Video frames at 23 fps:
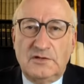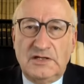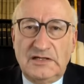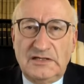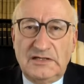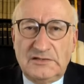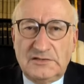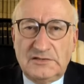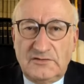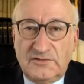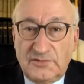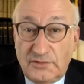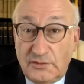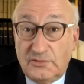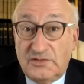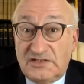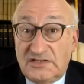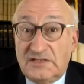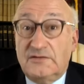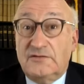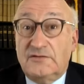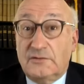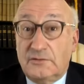And
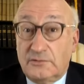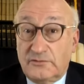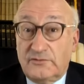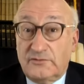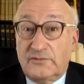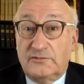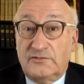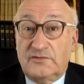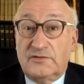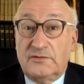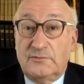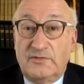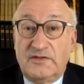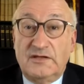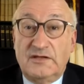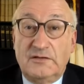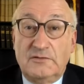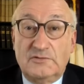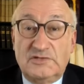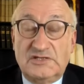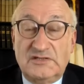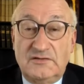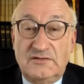so it is also
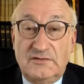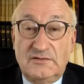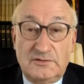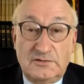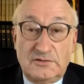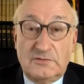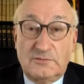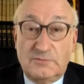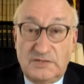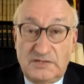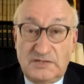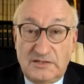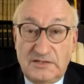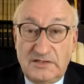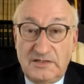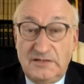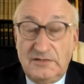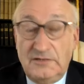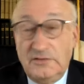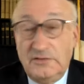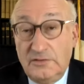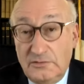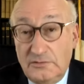something which is not
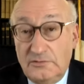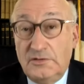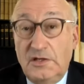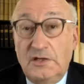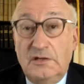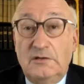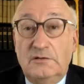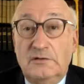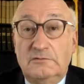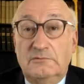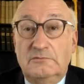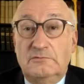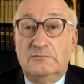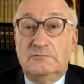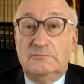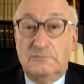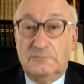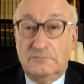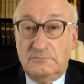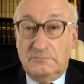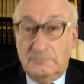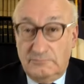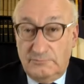completely new
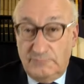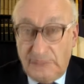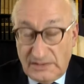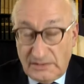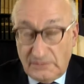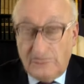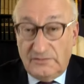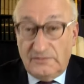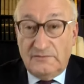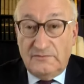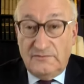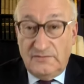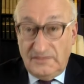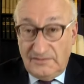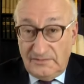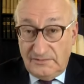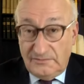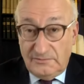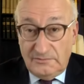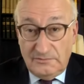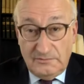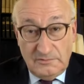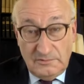because of
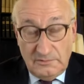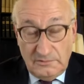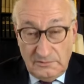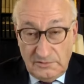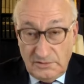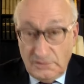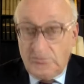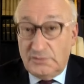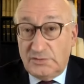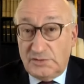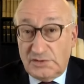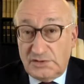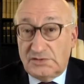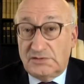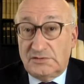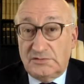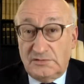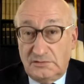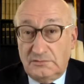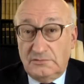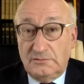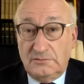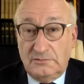this
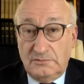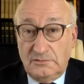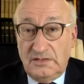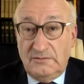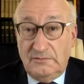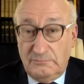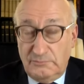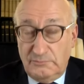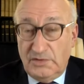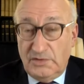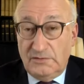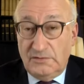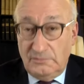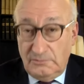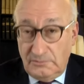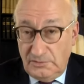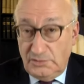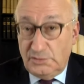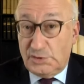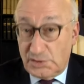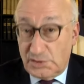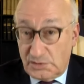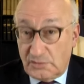huge
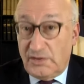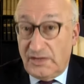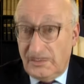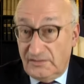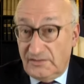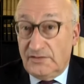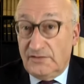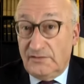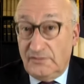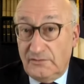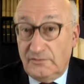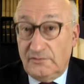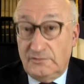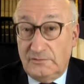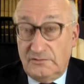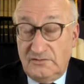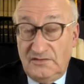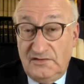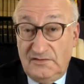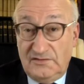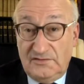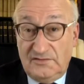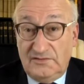crisis,
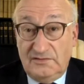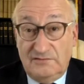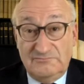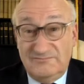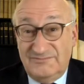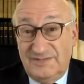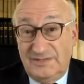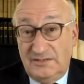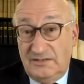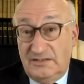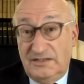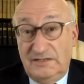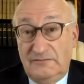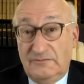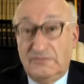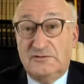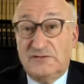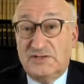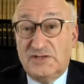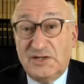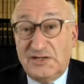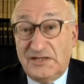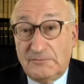this
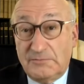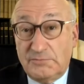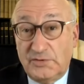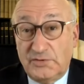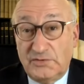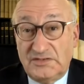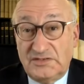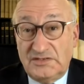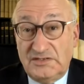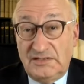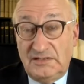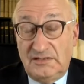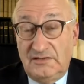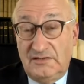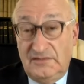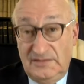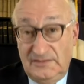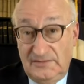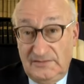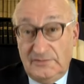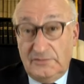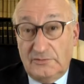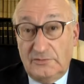even turning point in
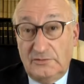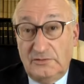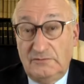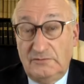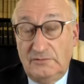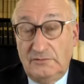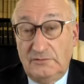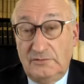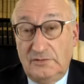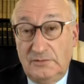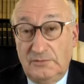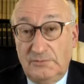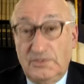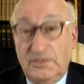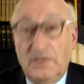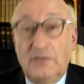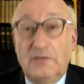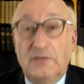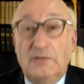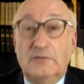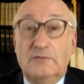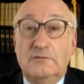the history of Europe.